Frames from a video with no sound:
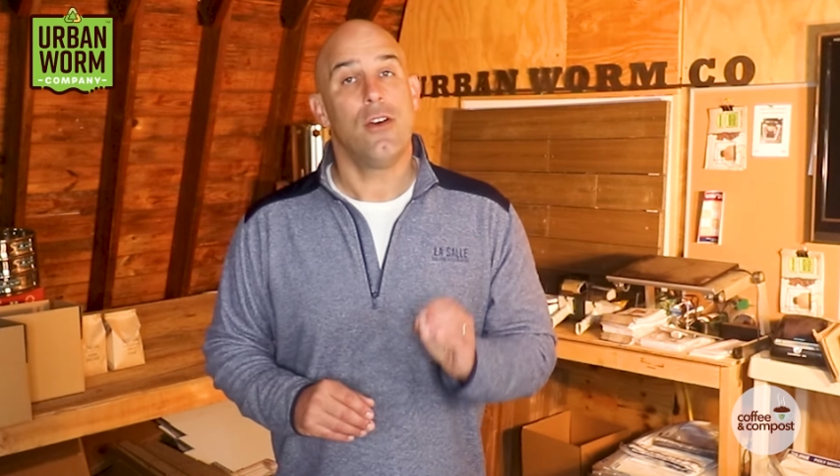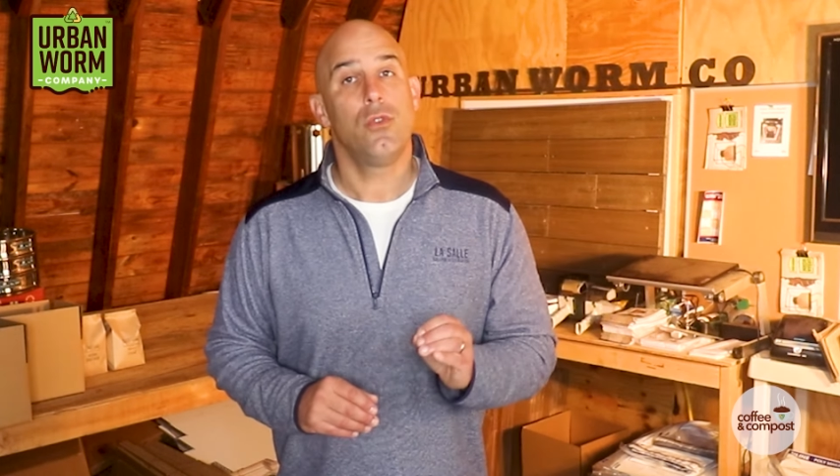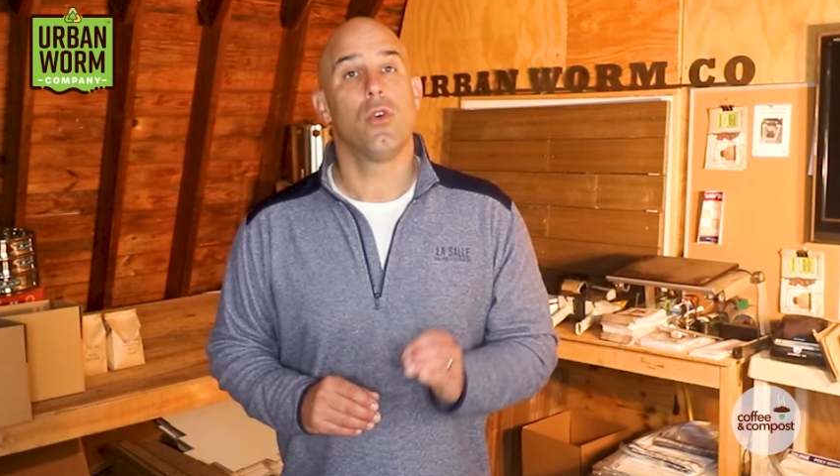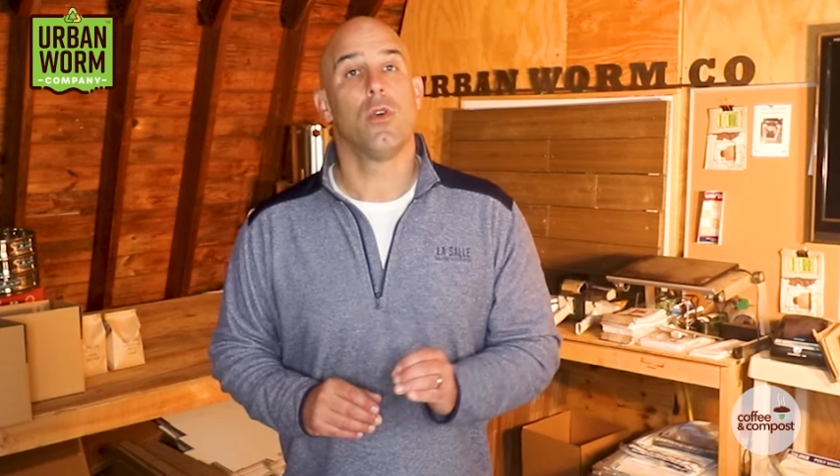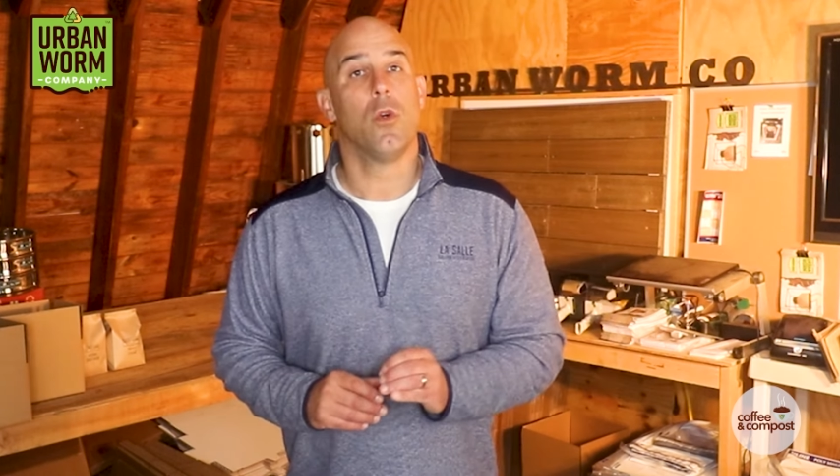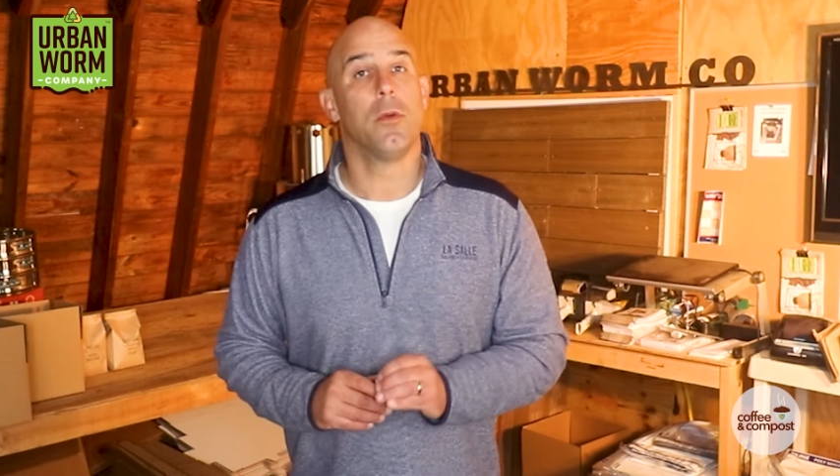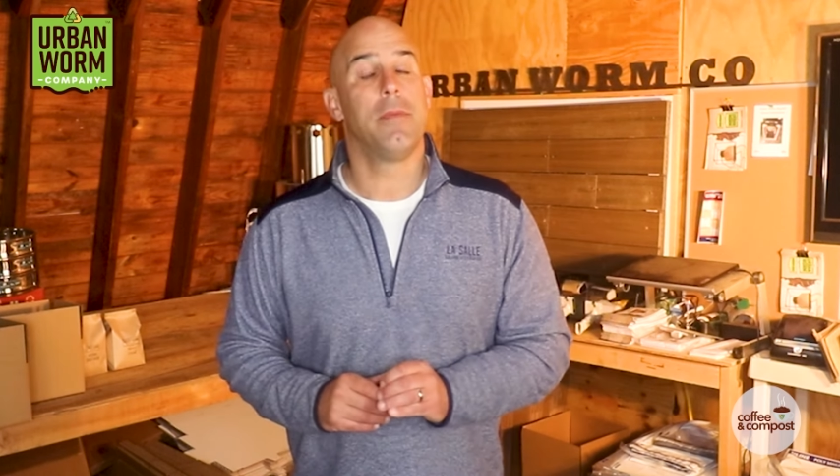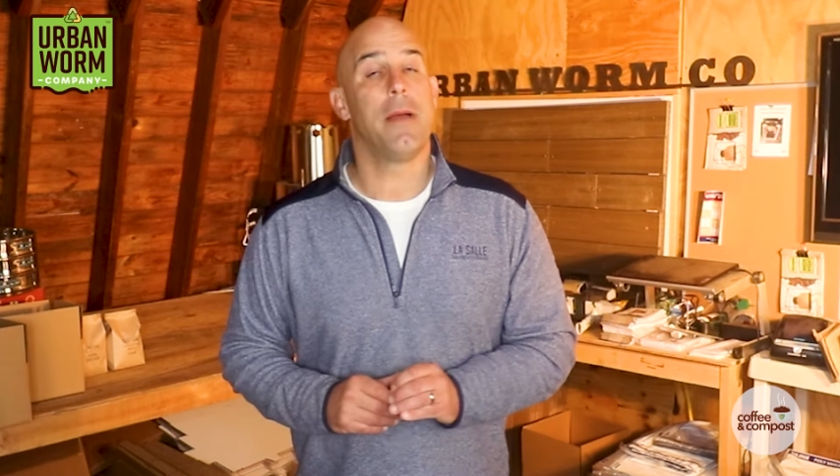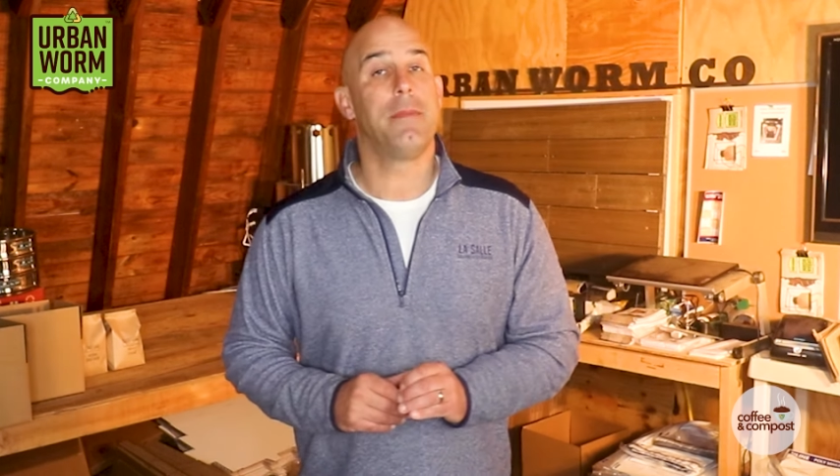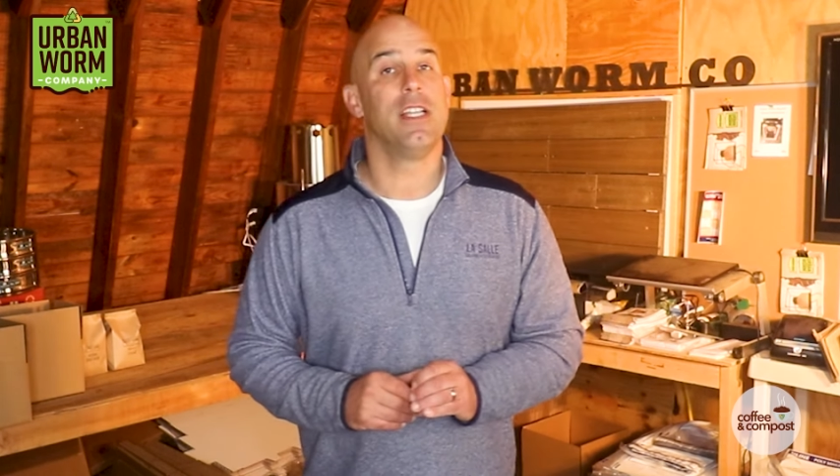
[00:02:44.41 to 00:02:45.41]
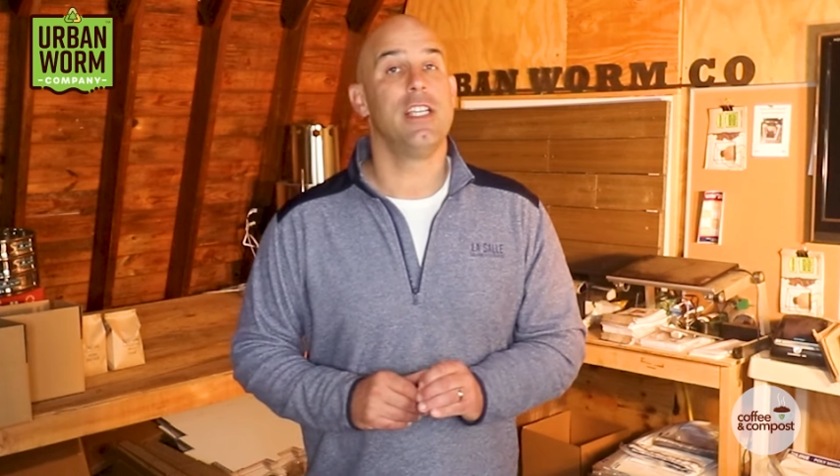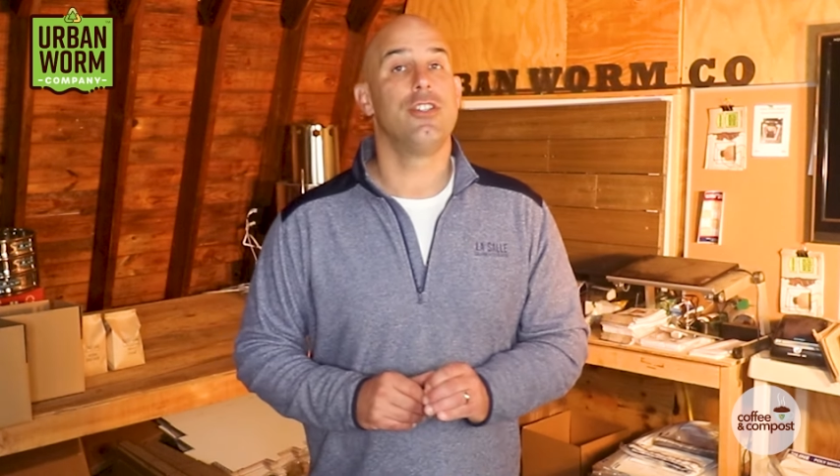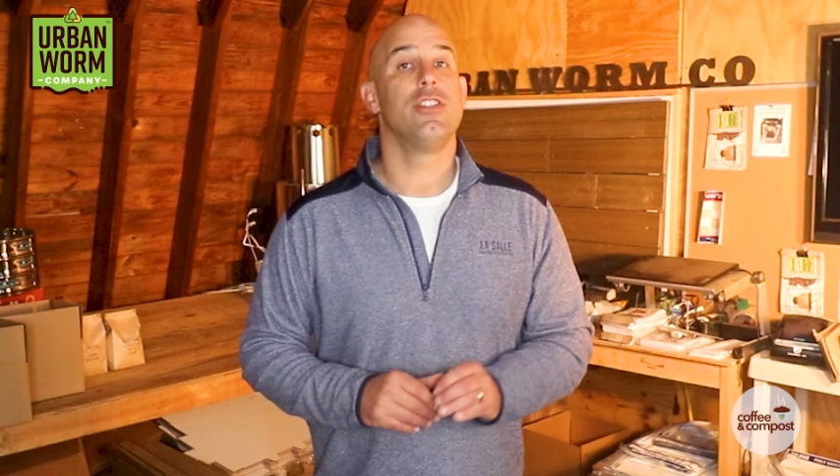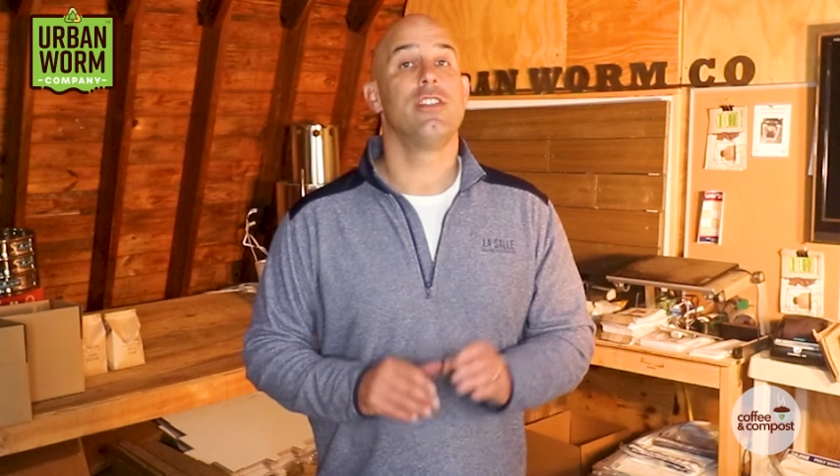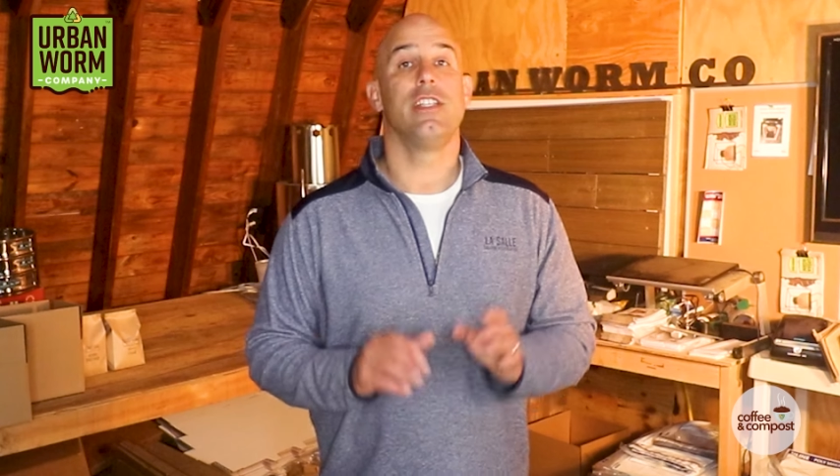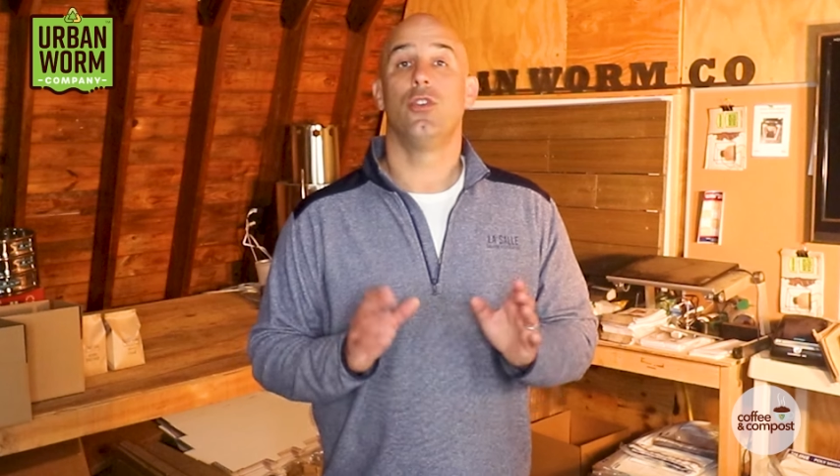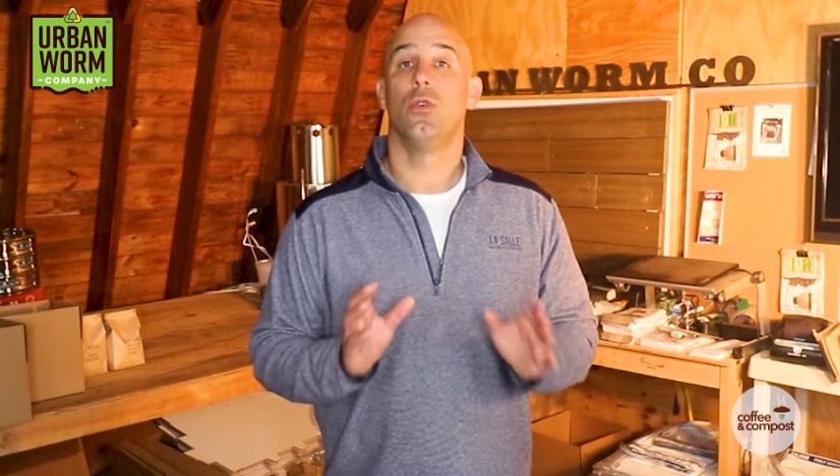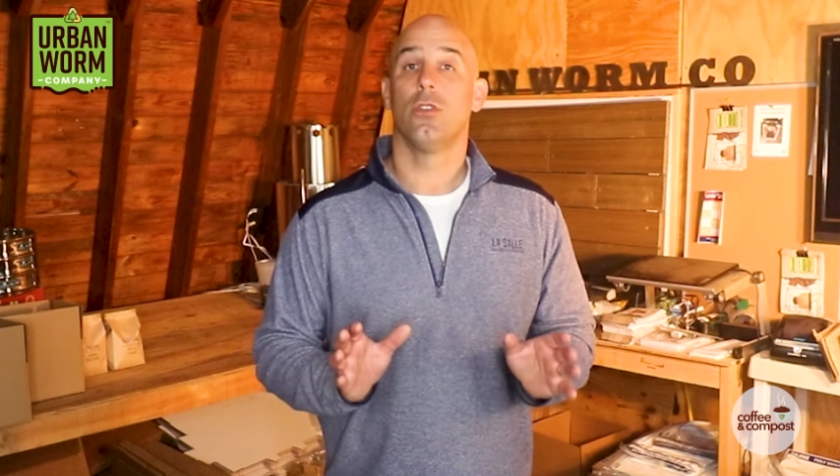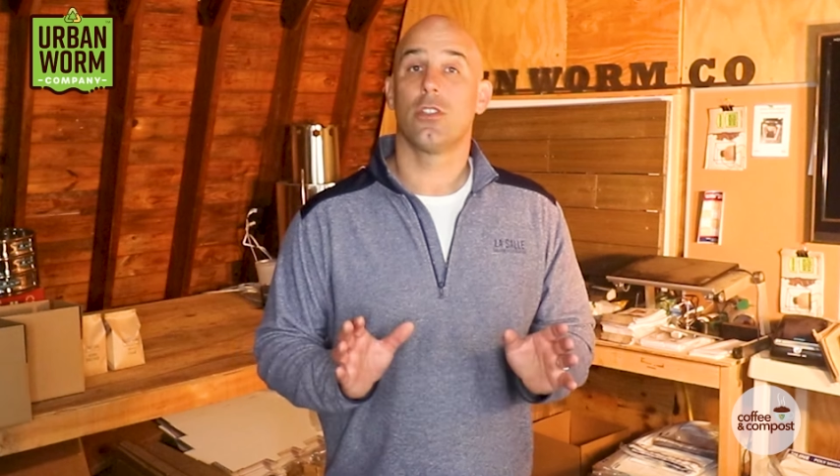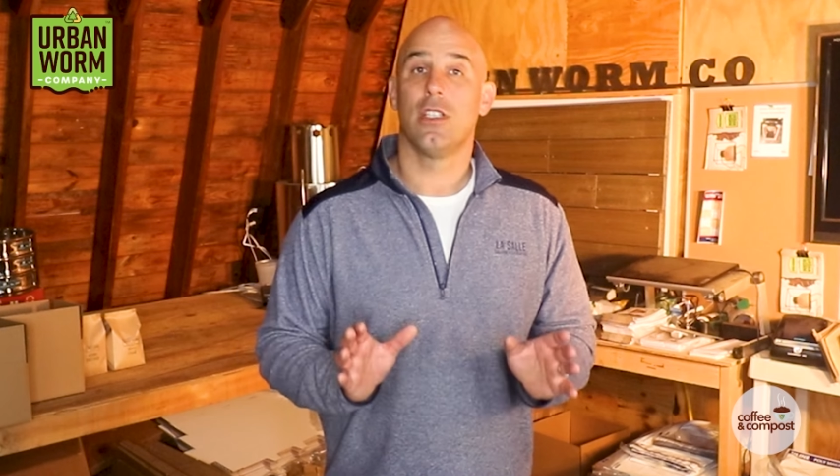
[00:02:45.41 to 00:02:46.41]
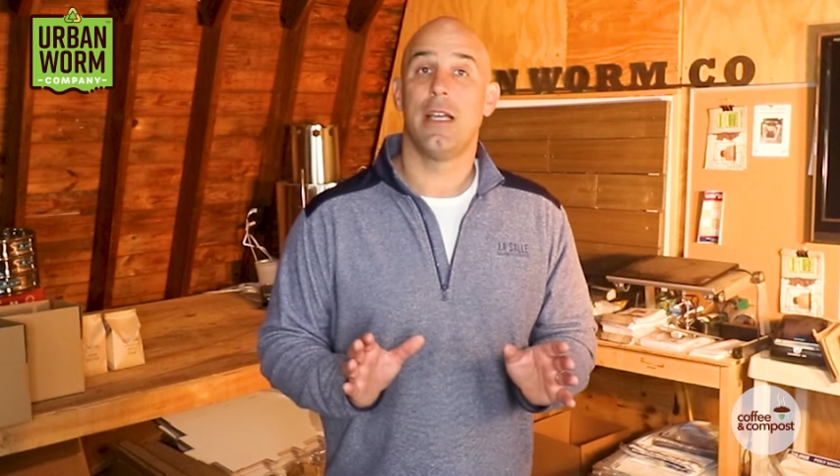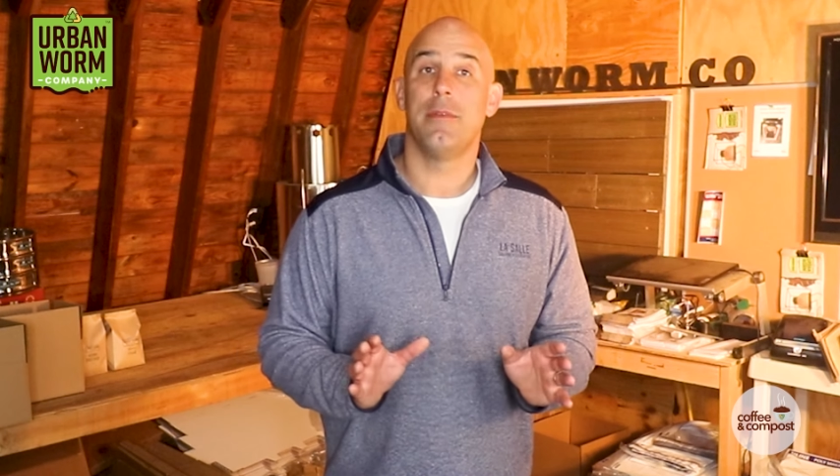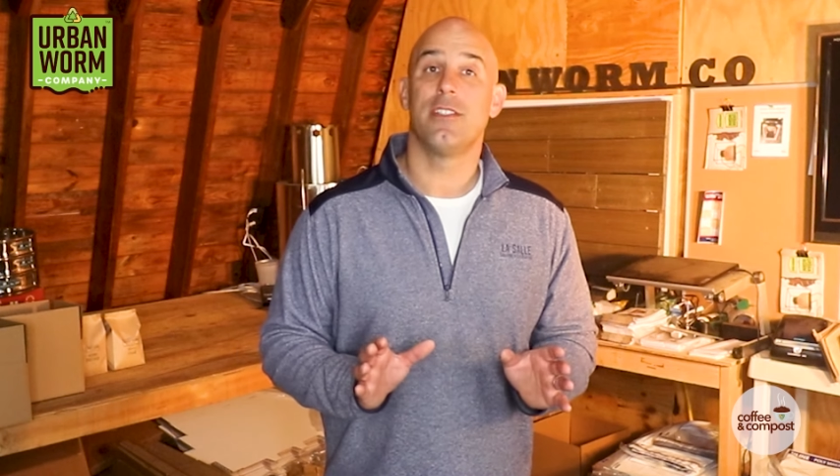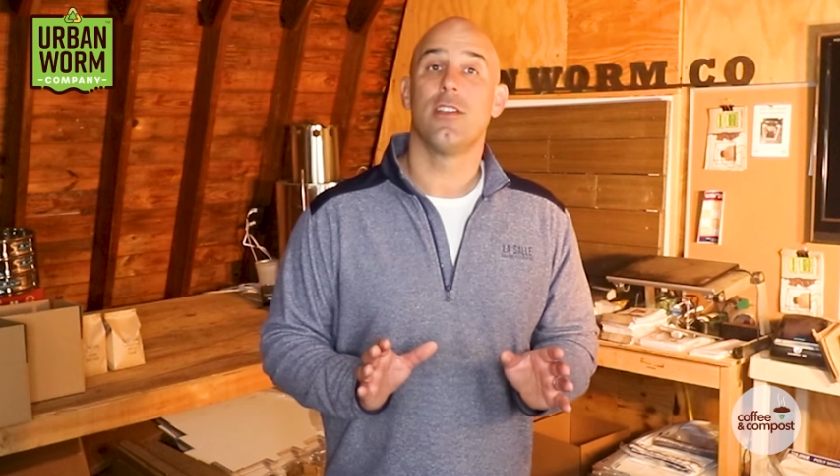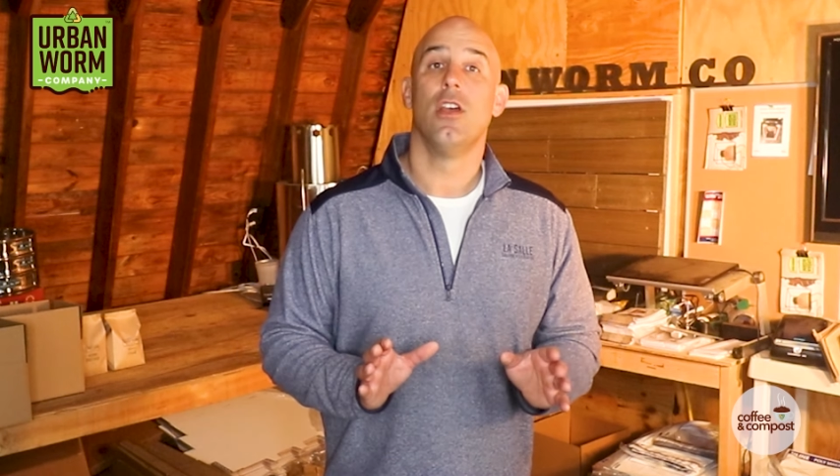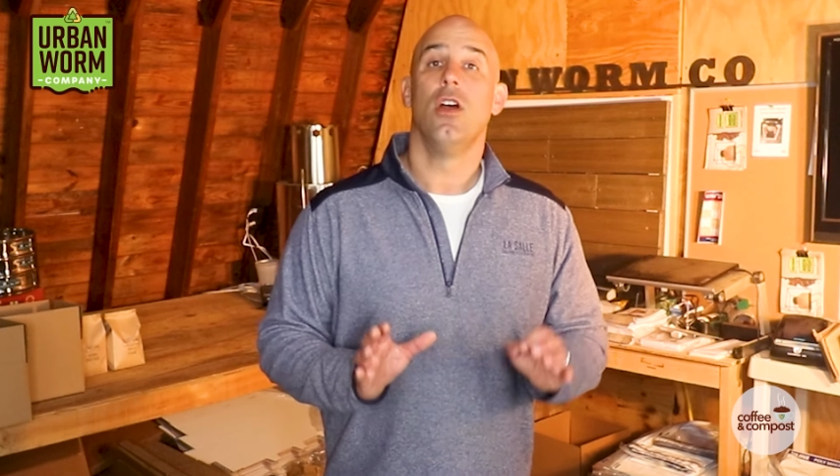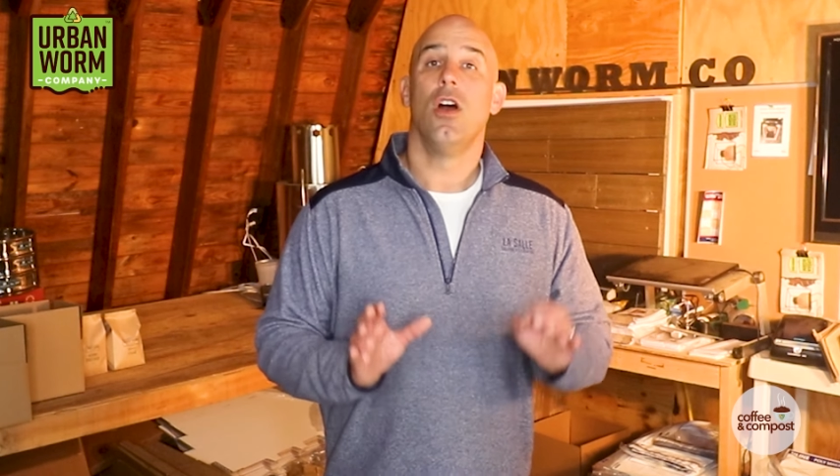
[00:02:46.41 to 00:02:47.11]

outdoor worm populations in cooler climates